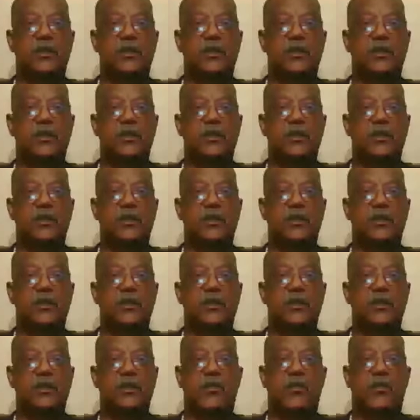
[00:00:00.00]
of fire,
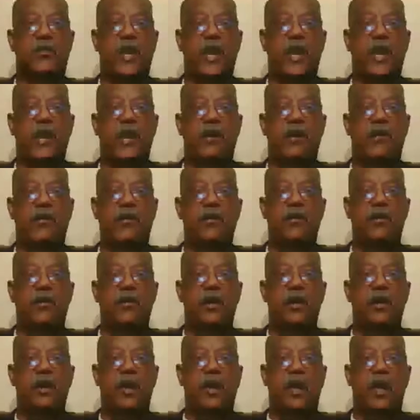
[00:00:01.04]
water, and air.
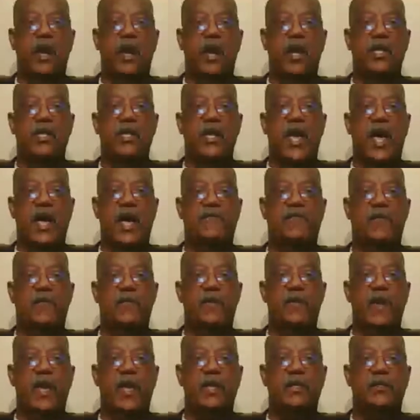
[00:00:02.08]
And the
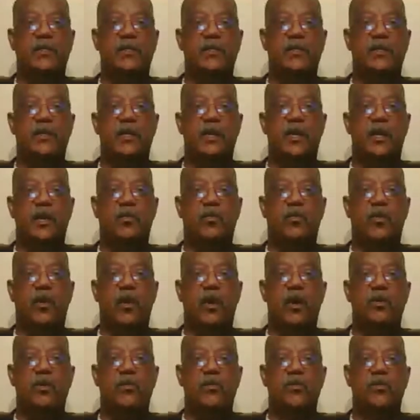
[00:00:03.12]
alphabet
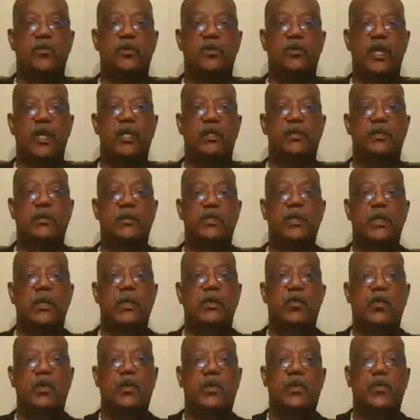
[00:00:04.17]
were also linked
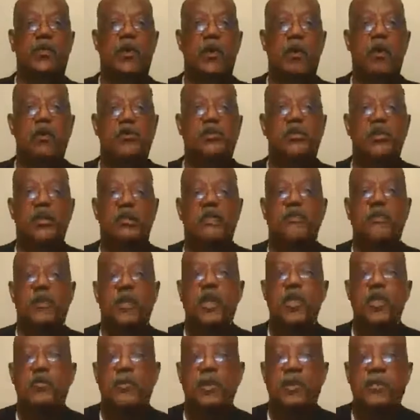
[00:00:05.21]
with the parts of
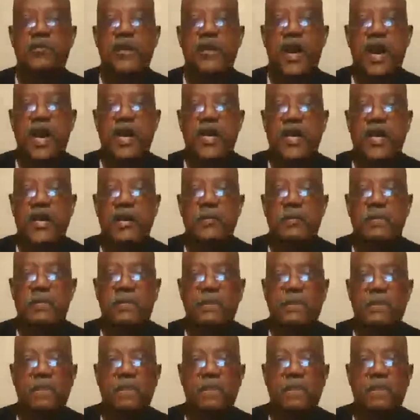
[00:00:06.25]
the human body.